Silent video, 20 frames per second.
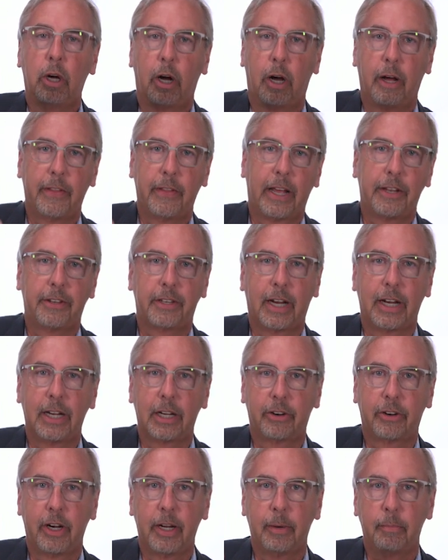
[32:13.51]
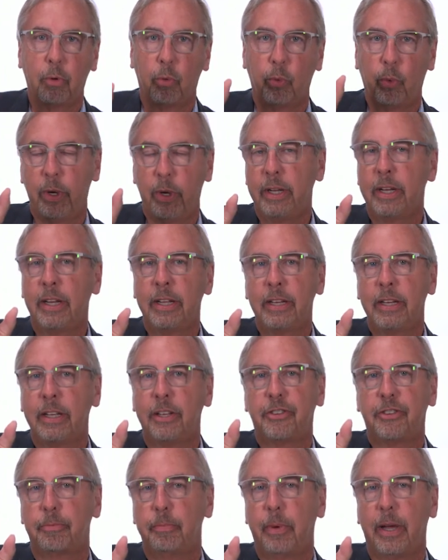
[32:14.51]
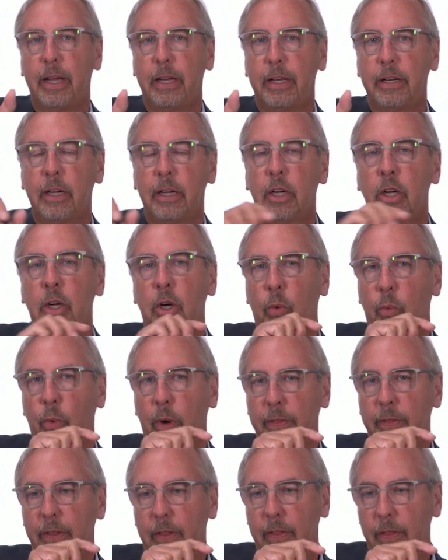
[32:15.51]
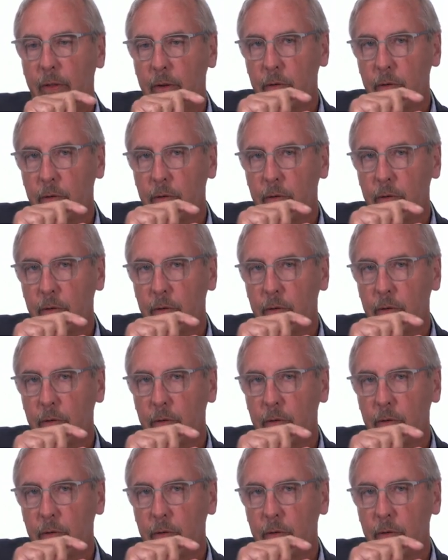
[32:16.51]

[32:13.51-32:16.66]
on that diagram, renin is made when